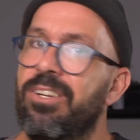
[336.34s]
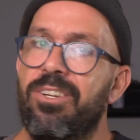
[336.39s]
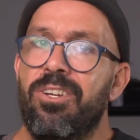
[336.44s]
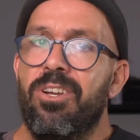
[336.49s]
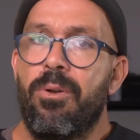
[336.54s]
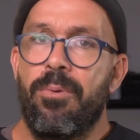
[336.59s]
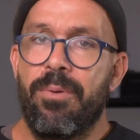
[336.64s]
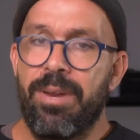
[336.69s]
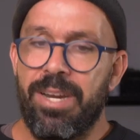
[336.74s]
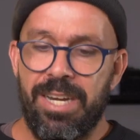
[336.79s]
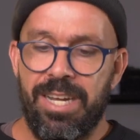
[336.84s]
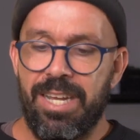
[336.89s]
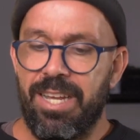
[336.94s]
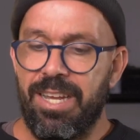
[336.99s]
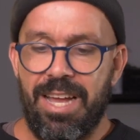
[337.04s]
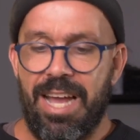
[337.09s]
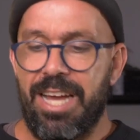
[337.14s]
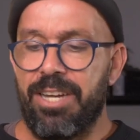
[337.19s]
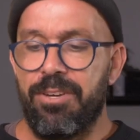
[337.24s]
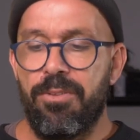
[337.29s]
Not
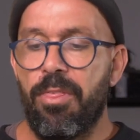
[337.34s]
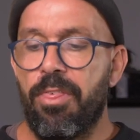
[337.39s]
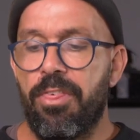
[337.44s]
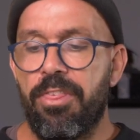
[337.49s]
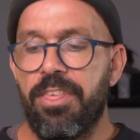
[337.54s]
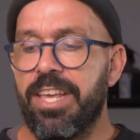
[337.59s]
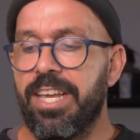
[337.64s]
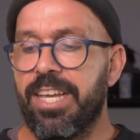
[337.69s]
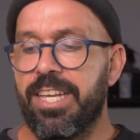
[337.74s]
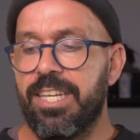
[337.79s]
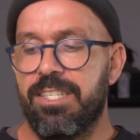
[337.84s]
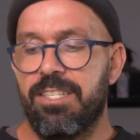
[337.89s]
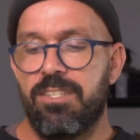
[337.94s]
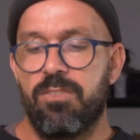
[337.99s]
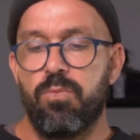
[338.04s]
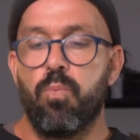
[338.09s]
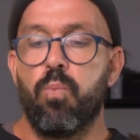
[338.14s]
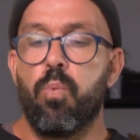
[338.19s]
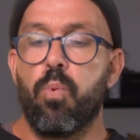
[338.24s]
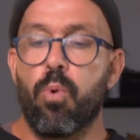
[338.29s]
really. I don't think
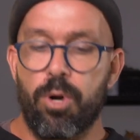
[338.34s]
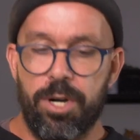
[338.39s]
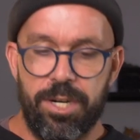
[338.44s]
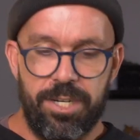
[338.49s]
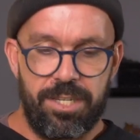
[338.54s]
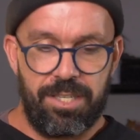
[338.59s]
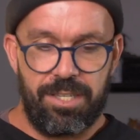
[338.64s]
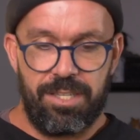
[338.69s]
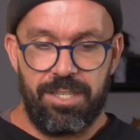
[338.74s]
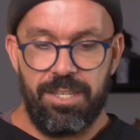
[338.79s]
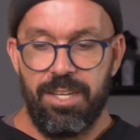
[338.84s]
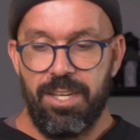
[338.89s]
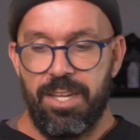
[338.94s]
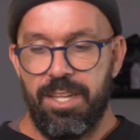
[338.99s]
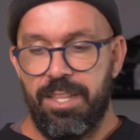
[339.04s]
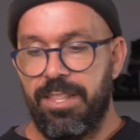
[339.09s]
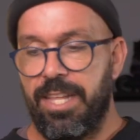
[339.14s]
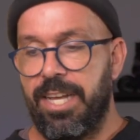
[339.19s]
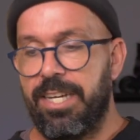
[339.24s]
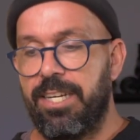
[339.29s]
it's worse
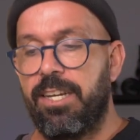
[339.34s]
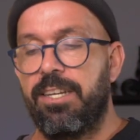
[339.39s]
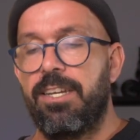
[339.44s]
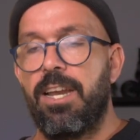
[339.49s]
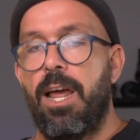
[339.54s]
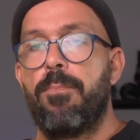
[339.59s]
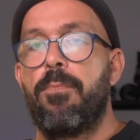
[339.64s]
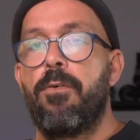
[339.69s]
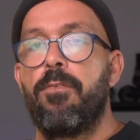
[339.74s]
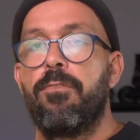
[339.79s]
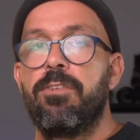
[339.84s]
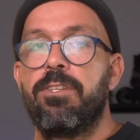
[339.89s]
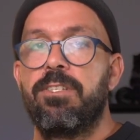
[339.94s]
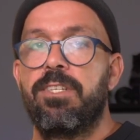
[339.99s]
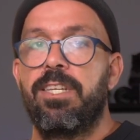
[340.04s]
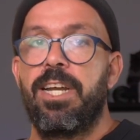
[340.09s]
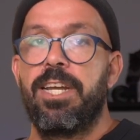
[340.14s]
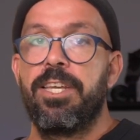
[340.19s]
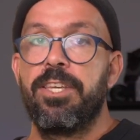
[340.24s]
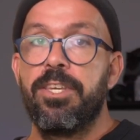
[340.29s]
than the type of wheels
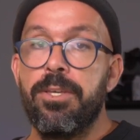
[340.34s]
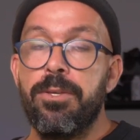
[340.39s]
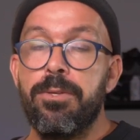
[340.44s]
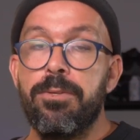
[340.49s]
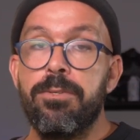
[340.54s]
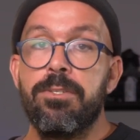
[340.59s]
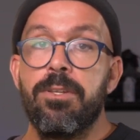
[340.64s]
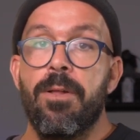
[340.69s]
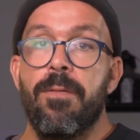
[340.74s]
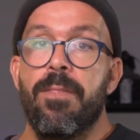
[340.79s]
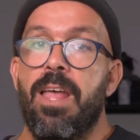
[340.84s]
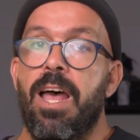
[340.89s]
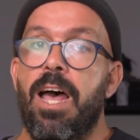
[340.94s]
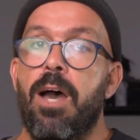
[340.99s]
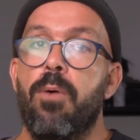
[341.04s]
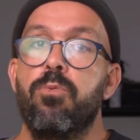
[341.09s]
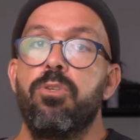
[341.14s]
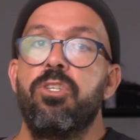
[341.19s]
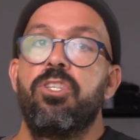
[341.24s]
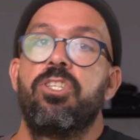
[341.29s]
that I use. I
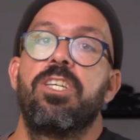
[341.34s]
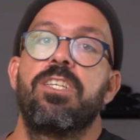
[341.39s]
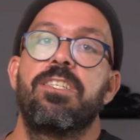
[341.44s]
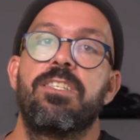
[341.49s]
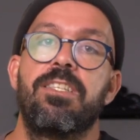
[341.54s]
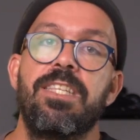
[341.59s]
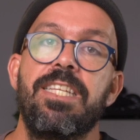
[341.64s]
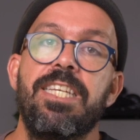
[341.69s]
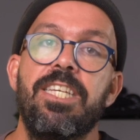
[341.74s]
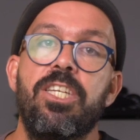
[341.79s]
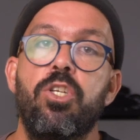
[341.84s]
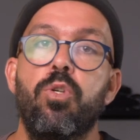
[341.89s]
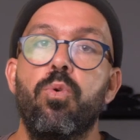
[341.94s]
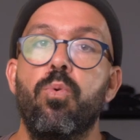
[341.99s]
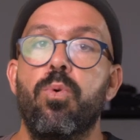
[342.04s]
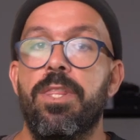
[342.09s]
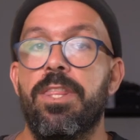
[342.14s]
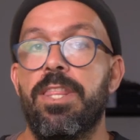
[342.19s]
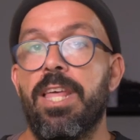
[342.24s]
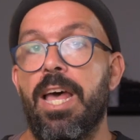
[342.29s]
would just need
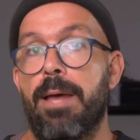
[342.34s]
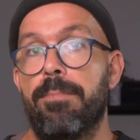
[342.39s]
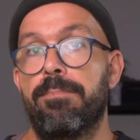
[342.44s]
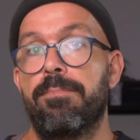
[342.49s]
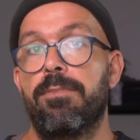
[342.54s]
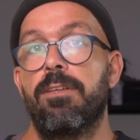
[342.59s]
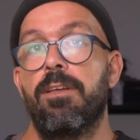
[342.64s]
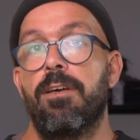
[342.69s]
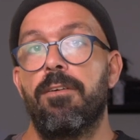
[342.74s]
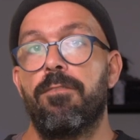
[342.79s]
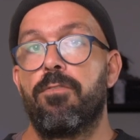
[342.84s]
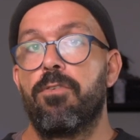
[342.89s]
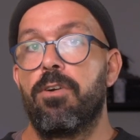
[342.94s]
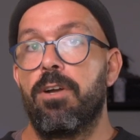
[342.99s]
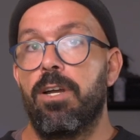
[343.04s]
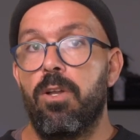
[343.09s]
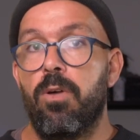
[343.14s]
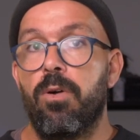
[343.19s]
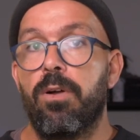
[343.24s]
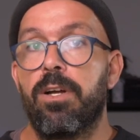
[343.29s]
to adapt for a
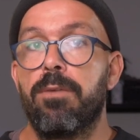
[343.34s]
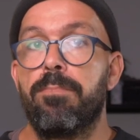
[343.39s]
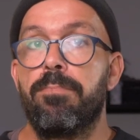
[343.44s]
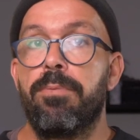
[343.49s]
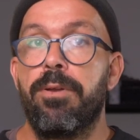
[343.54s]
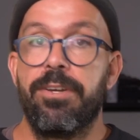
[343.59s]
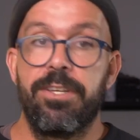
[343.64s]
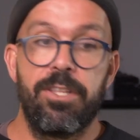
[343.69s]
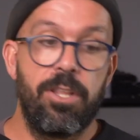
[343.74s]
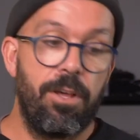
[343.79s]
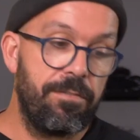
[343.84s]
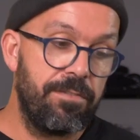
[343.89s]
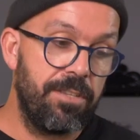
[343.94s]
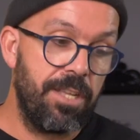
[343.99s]
longer period of